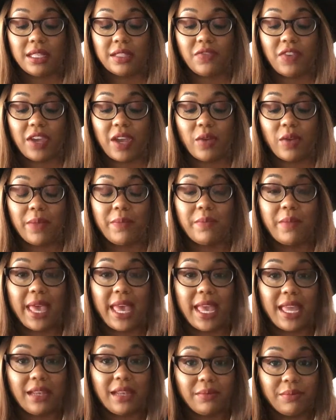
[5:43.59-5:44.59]
very
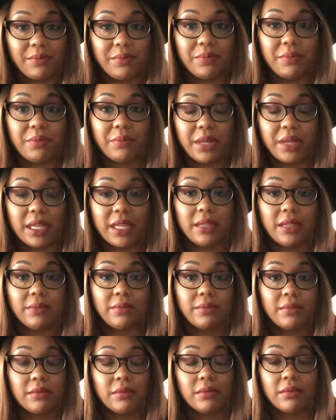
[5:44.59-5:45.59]
matte,
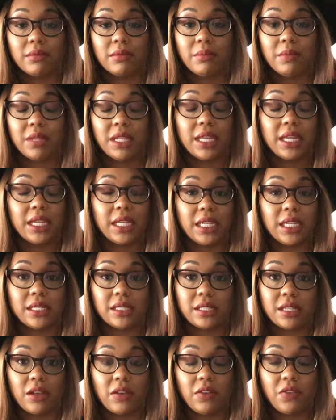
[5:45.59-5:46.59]
but Miliani is
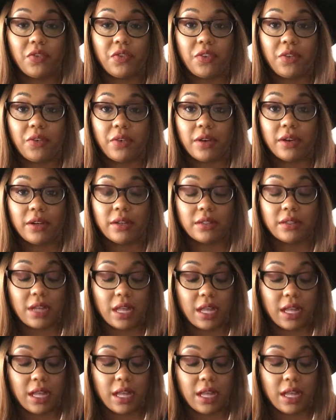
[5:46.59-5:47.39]
known for,